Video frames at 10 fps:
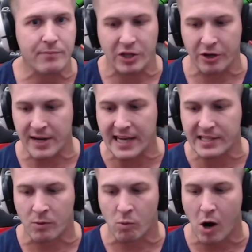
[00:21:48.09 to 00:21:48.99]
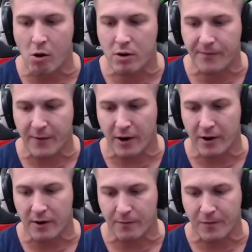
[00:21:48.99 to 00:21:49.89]
so you're nice and woke
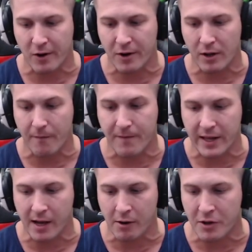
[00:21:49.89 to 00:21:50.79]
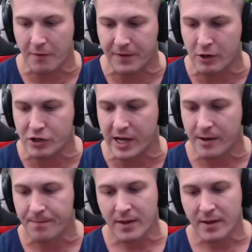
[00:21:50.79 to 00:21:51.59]
for for a video in the future.